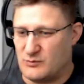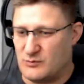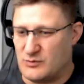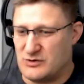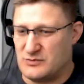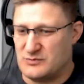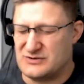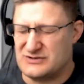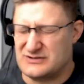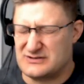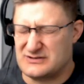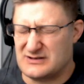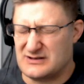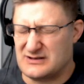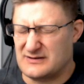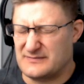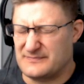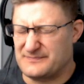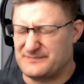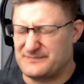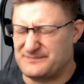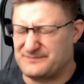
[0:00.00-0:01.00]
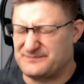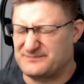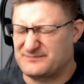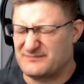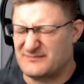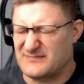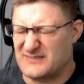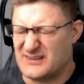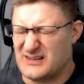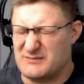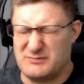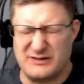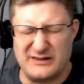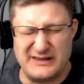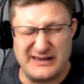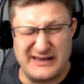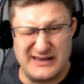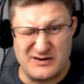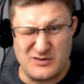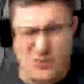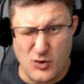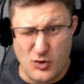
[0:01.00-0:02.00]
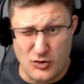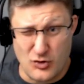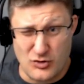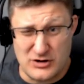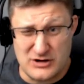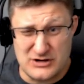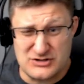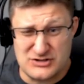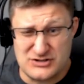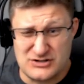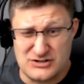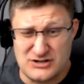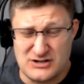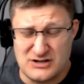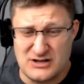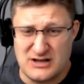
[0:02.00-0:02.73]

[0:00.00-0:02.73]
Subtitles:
one was Plan Orange,